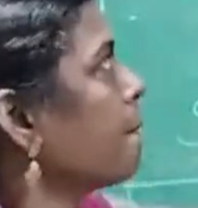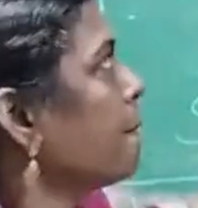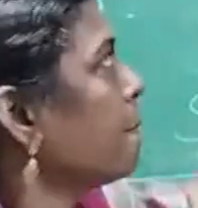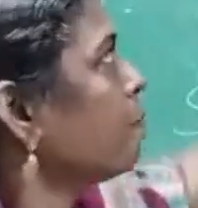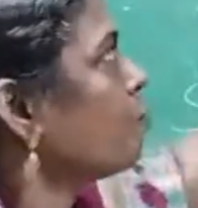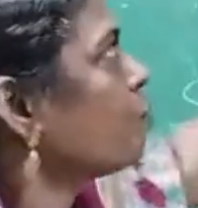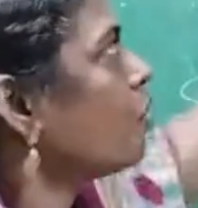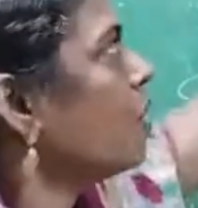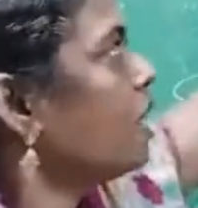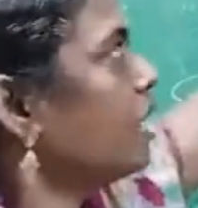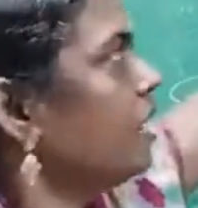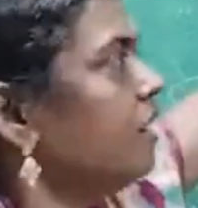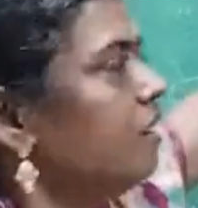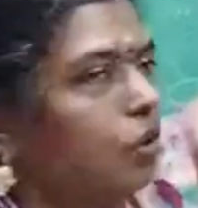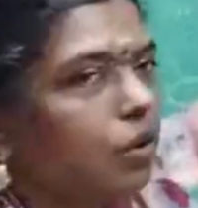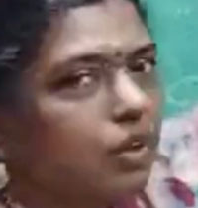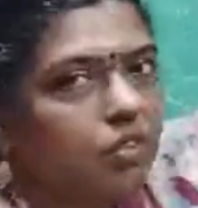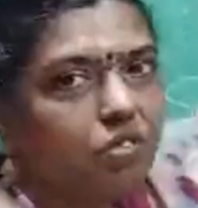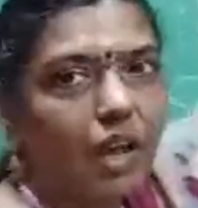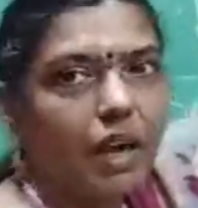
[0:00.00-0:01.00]
So again,
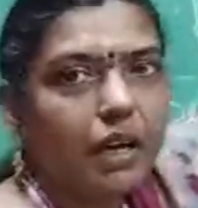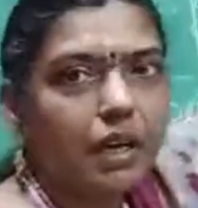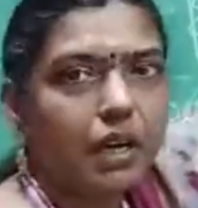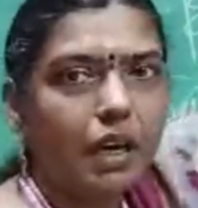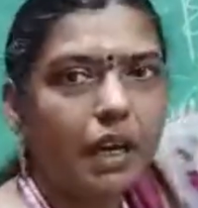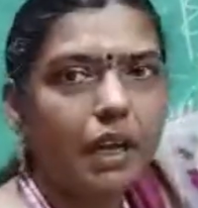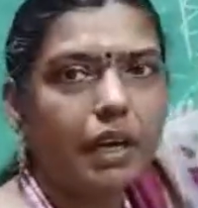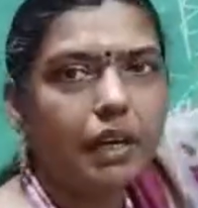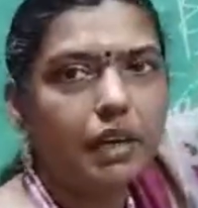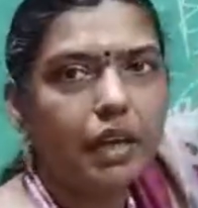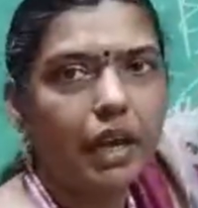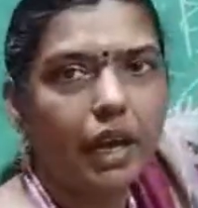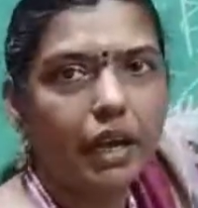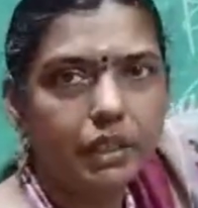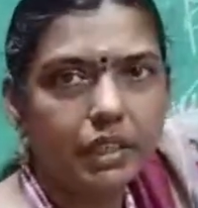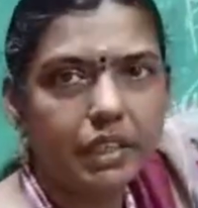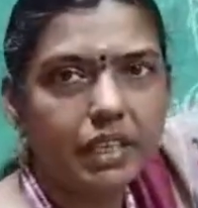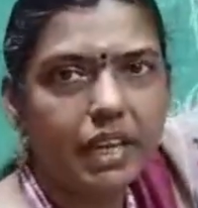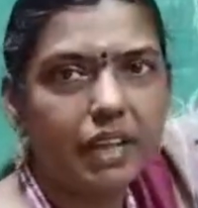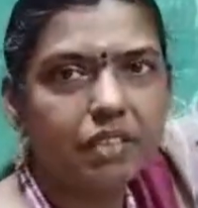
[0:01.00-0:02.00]
your satellite,
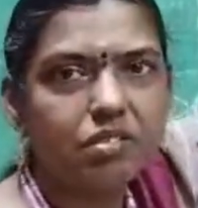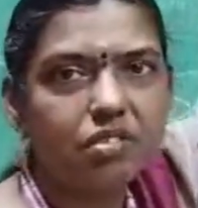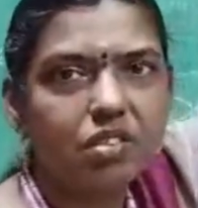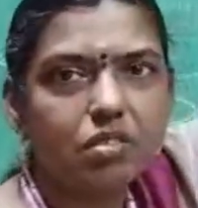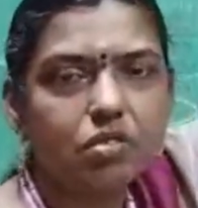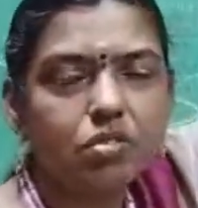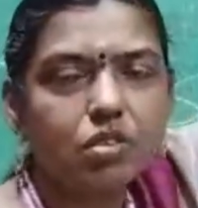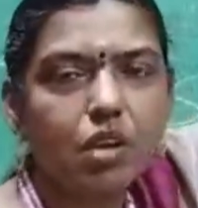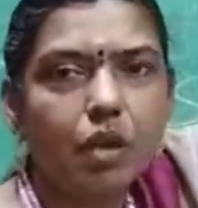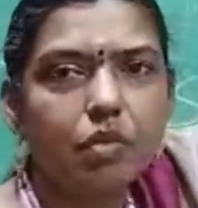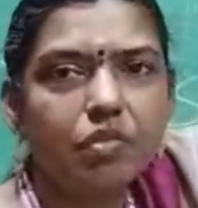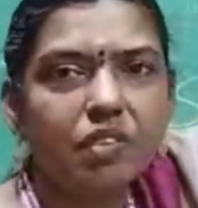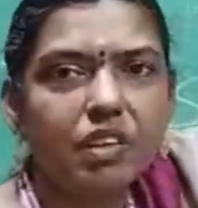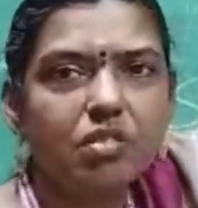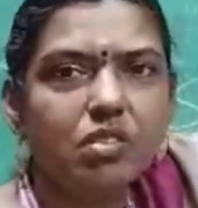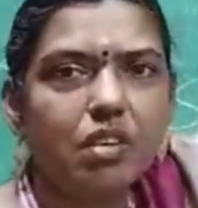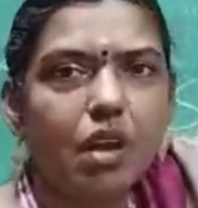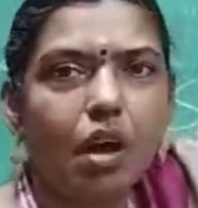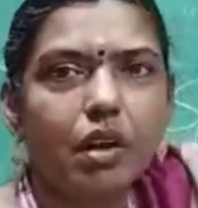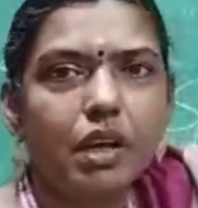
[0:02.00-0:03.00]
it consists of,
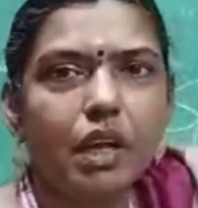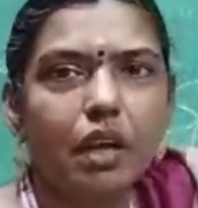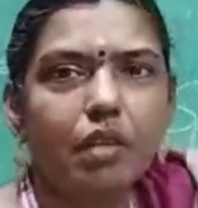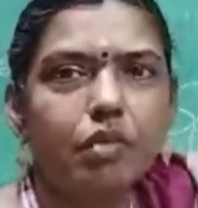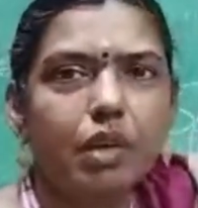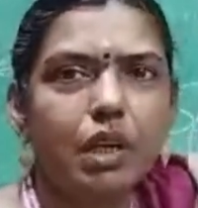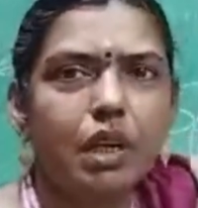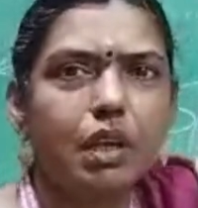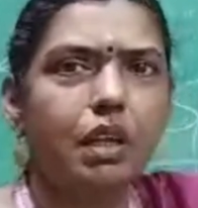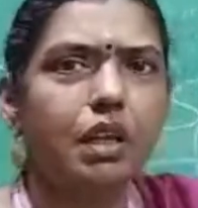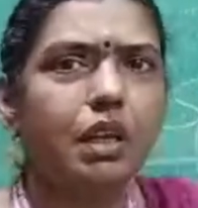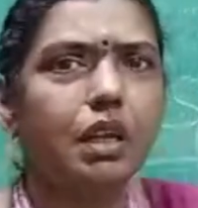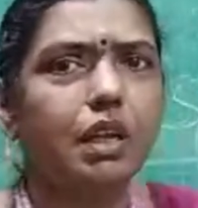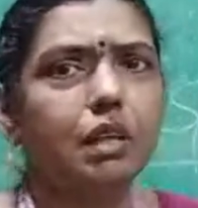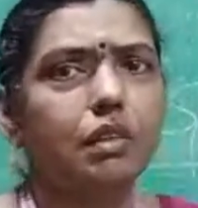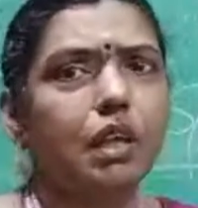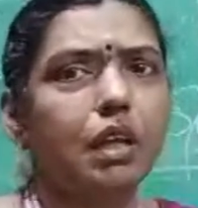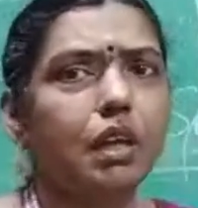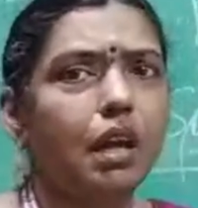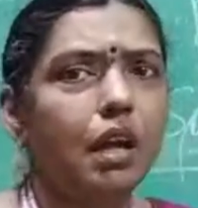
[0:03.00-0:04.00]
it's not having any
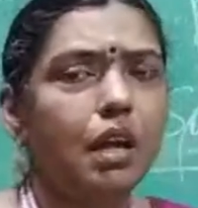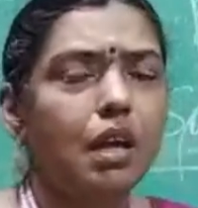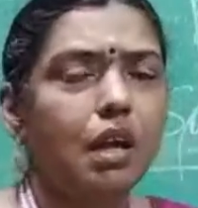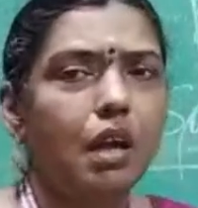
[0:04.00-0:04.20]
other,